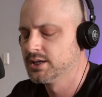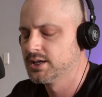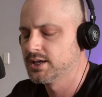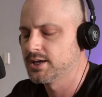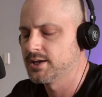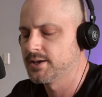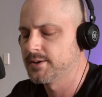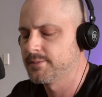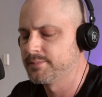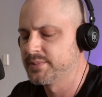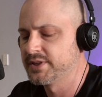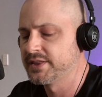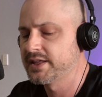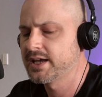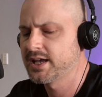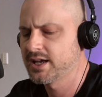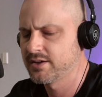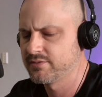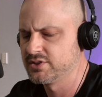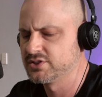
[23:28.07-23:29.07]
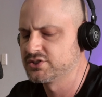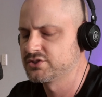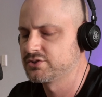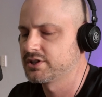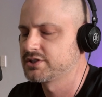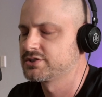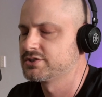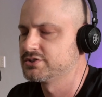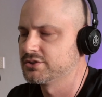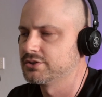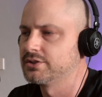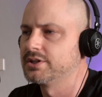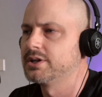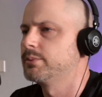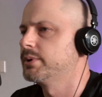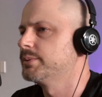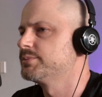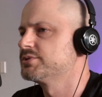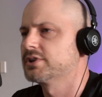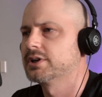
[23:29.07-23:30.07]
But they have instructions on their
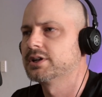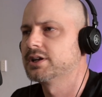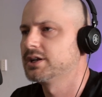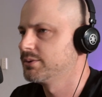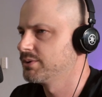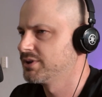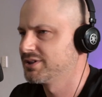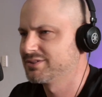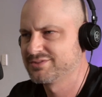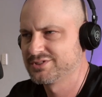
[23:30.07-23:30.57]
website anyway.